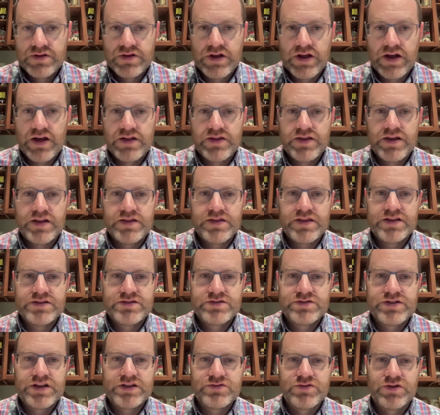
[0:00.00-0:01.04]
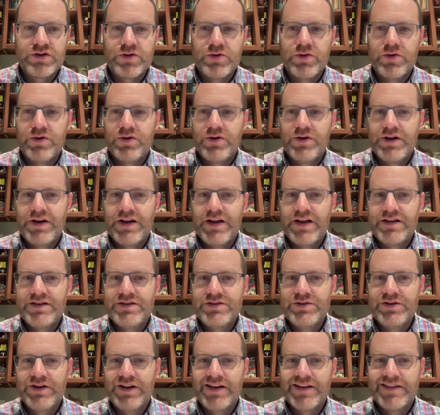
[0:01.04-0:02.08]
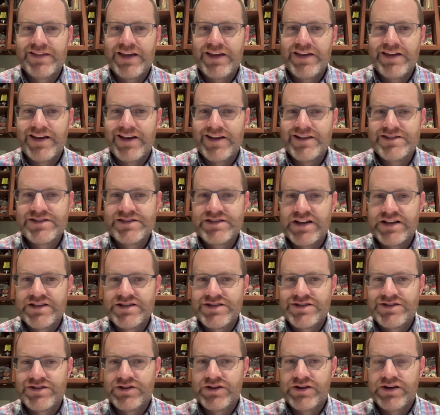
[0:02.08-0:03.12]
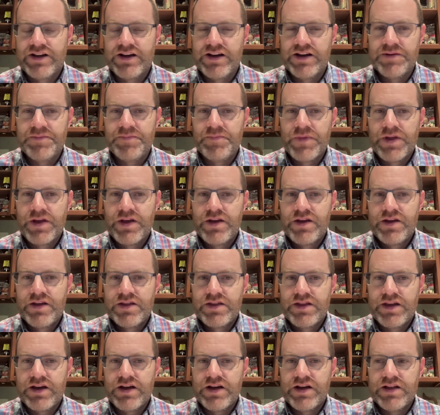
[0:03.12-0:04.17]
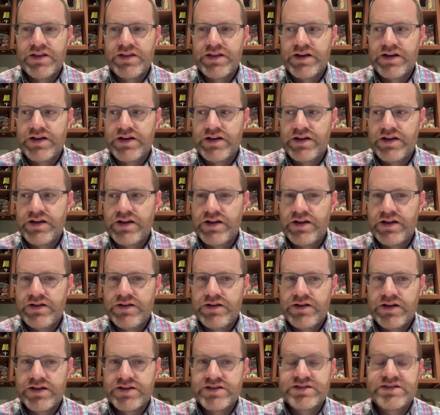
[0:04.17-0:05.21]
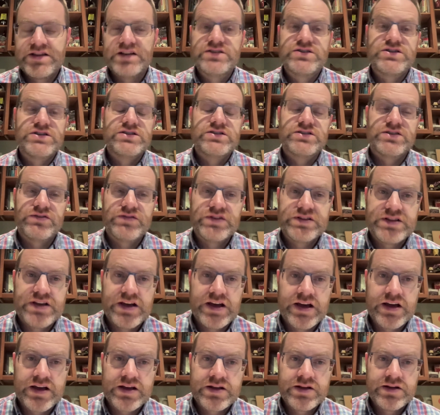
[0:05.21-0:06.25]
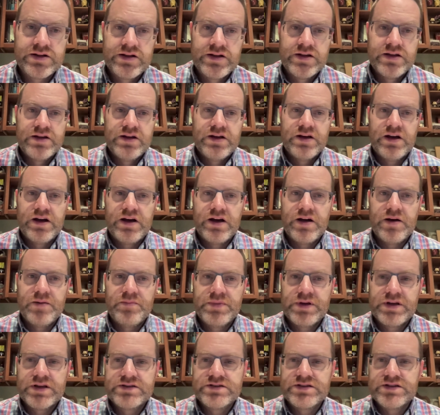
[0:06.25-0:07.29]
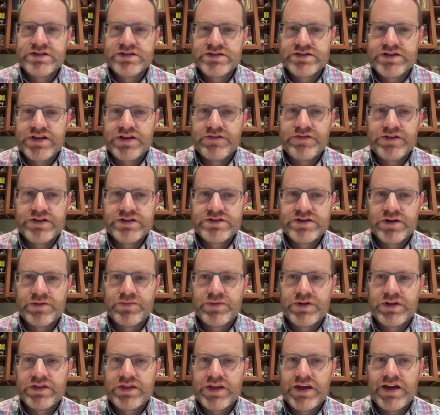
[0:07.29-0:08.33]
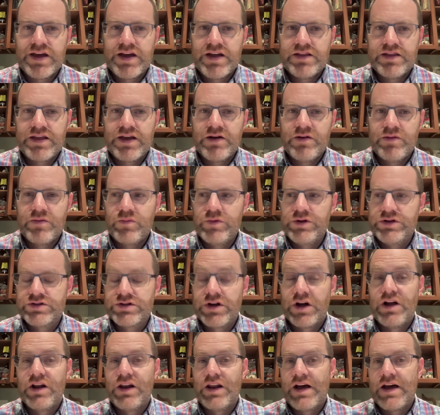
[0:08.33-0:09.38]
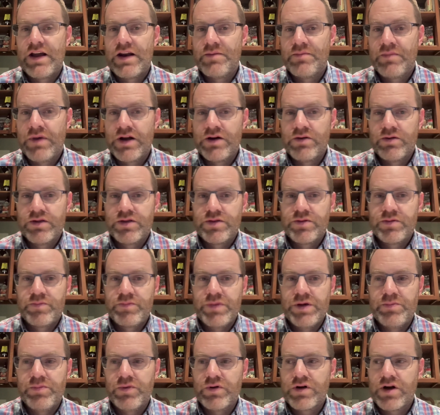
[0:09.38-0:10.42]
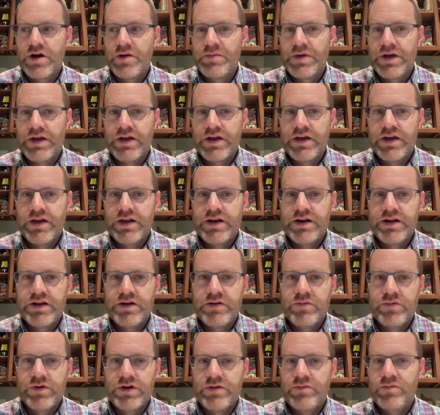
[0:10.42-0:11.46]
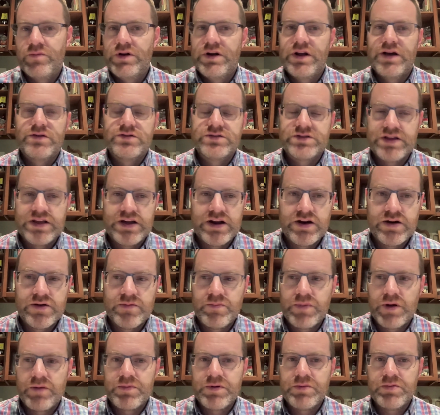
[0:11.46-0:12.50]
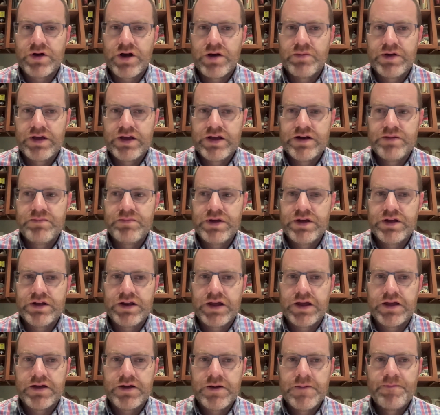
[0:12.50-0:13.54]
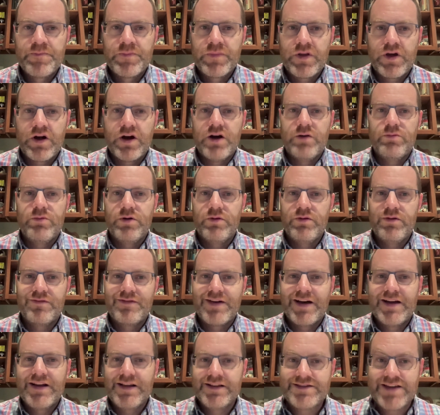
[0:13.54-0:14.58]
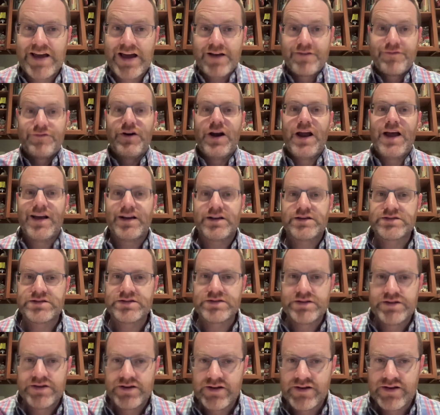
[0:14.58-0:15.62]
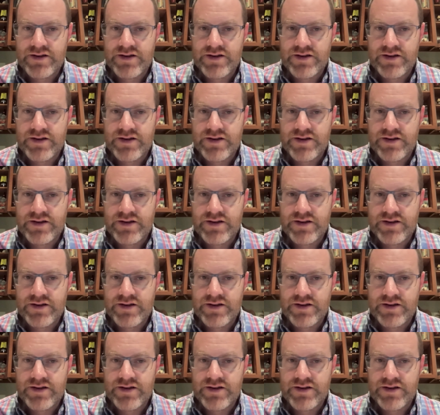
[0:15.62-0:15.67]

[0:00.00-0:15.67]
Yeah, that's very cool, and I do like that you guys touched on the extensions of attack, because it is definitely something that we saw a lot at MITRE with people coming in, and when I was there, about people coming in and being like, all right, well, we've got attack for X,